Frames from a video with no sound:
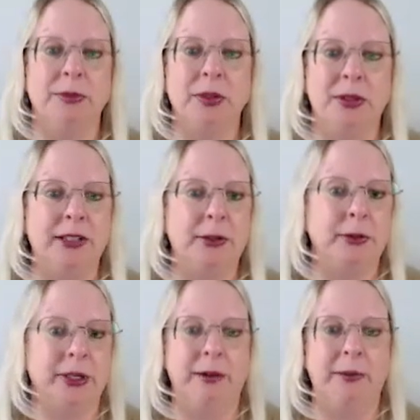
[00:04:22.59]
So that's
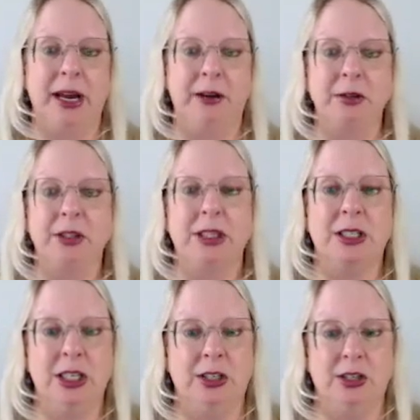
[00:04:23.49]
what I'm out to
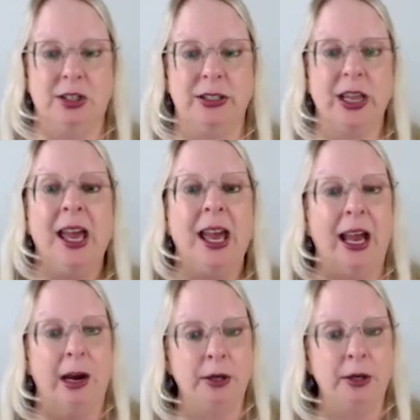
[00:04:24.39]
teach is
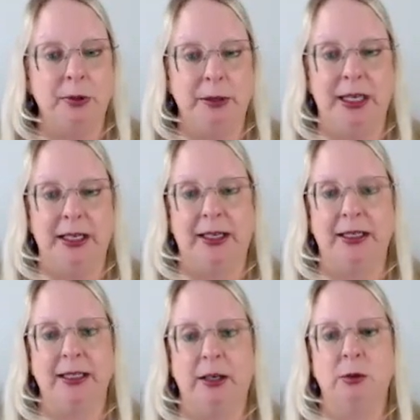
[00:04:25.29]
how can we make
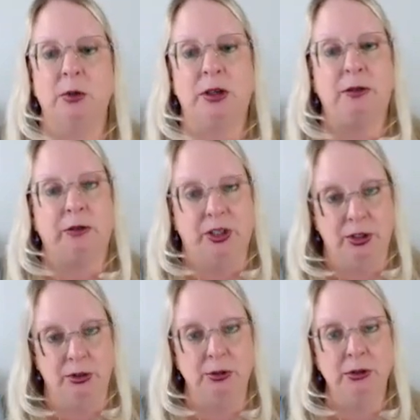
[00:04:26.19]
Excel work for
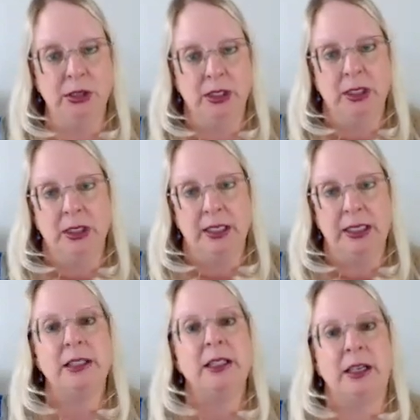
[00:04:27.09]
you
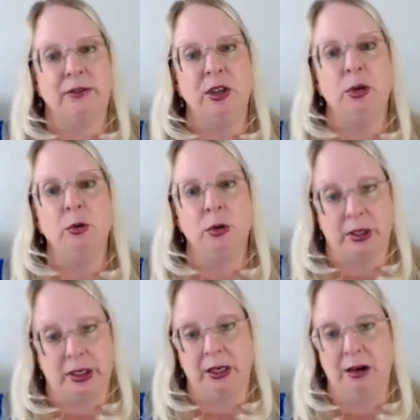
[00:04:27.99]
instead of you
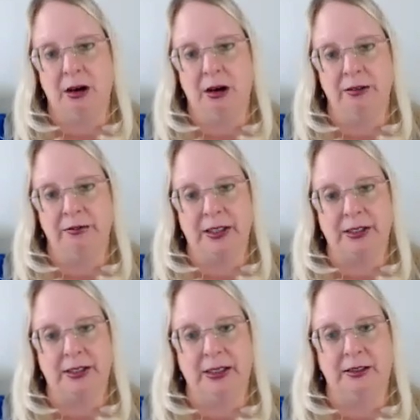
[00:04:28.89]
working all of
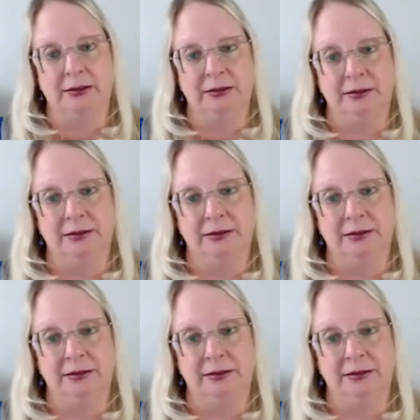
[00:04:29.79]
Excel?